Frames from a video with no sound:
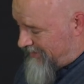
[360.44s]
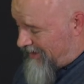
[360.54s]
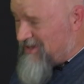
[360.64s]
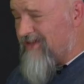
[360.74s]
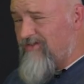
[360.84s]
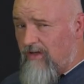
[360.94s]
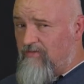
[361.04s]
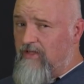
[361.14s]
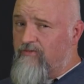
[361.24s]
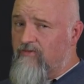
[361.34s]
That's
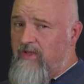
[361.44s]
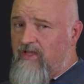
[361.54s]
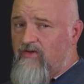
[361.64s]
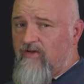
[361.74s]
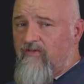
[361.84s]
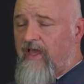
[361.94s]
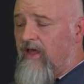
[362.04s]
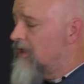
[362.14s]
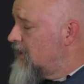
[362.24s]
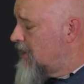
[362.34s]
enough discs for me, it turns
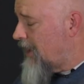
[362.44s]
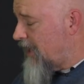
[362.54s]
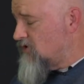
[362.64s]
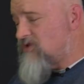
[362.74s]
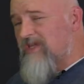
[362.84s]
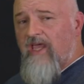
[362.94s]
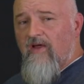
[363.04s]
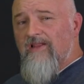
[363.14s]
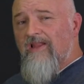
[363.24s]
out. I used to carry a